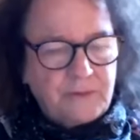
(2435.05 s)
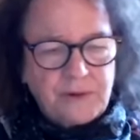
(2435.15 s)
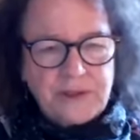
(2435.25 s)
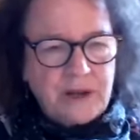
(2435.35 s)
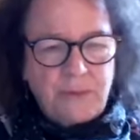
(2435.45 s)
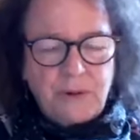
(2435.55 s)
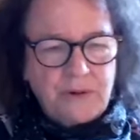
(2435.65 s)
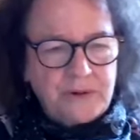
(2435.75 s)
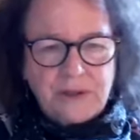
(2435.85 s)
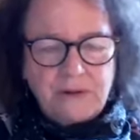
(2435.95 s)
For example,
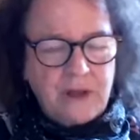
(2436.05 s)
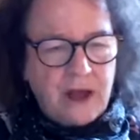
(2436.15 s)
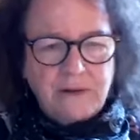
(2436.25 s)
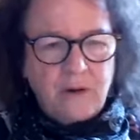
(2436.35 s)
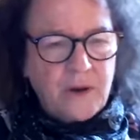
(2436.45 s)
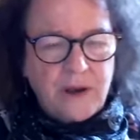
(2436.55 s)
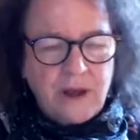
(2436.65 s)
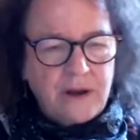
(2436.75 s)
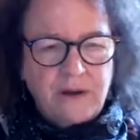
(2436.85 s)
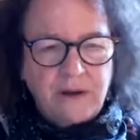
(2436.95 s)
there's a lot going
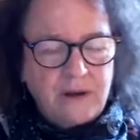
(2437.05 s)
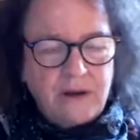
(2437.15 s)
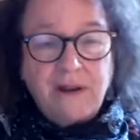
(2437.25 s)
on in